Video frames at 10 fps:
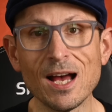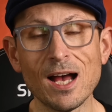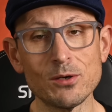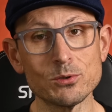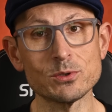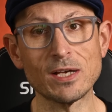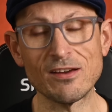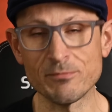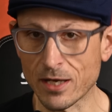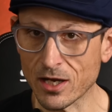I also
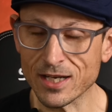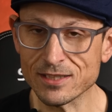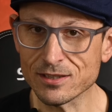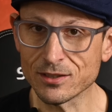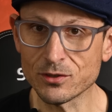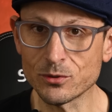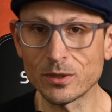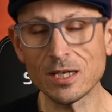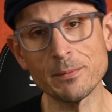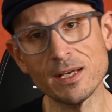have my Iceland tour
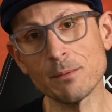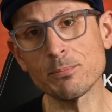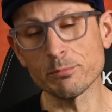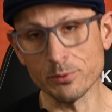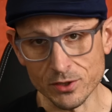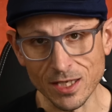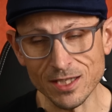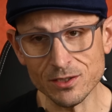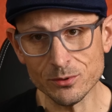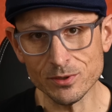coming up, a
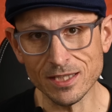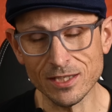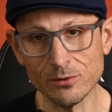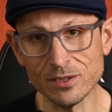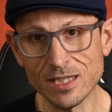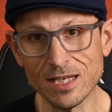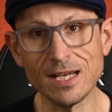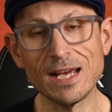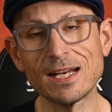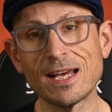Bhutan tour later in the
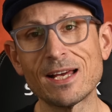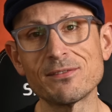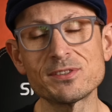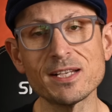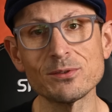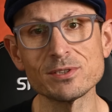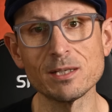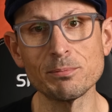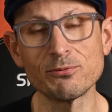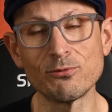year, and I have sales
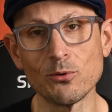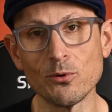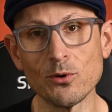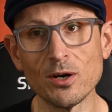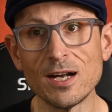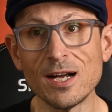up for